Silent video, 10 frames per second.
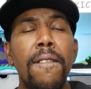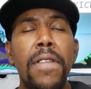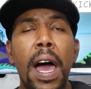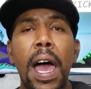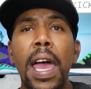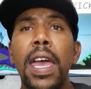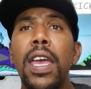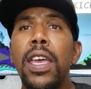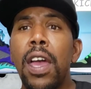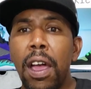Fire.
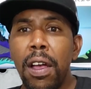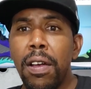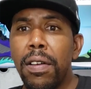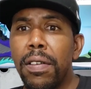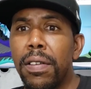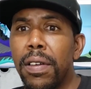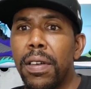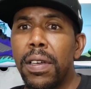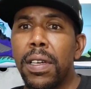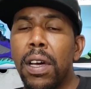
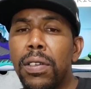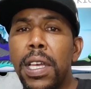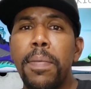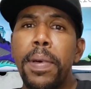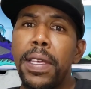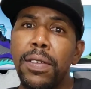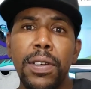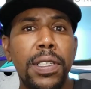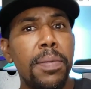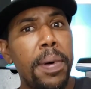CoJP,
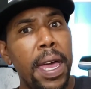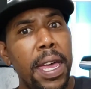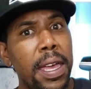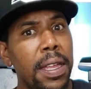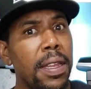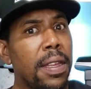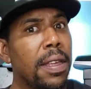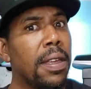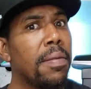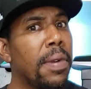so it's Japan,
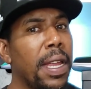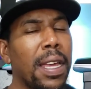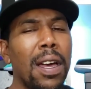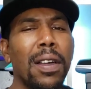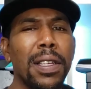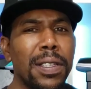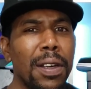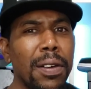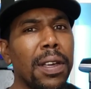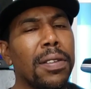but they call it
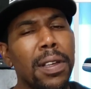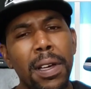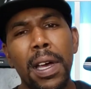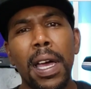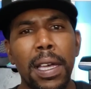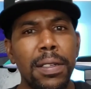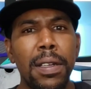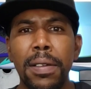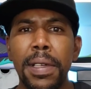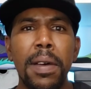the Tokyo, so I guess,
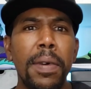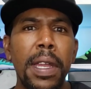you know what I'm saying?